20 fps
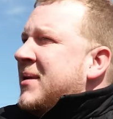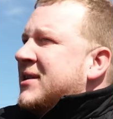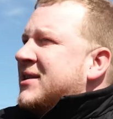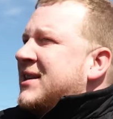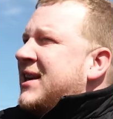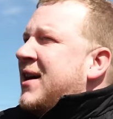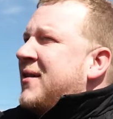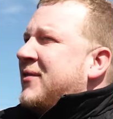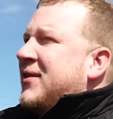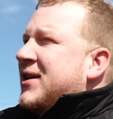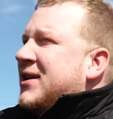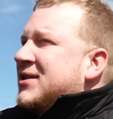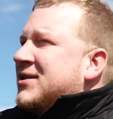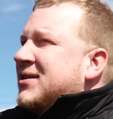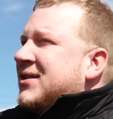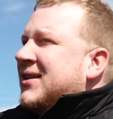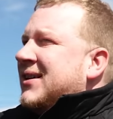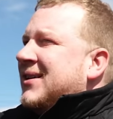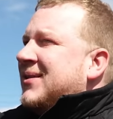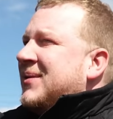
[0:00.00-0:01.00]
must love us.
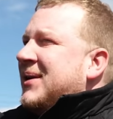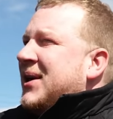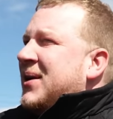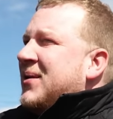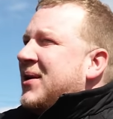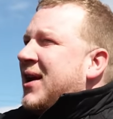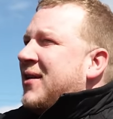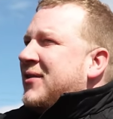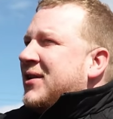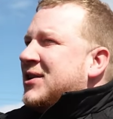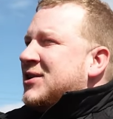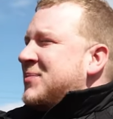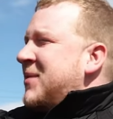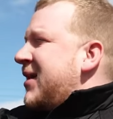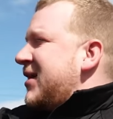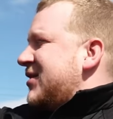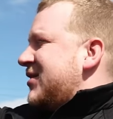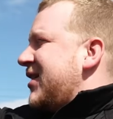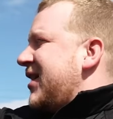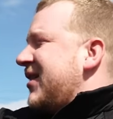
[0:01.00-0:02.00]
We don't love it as
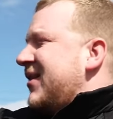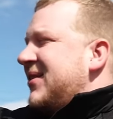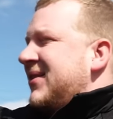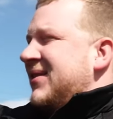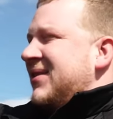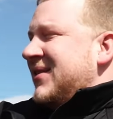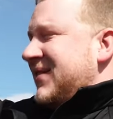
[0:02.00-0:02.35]
much though.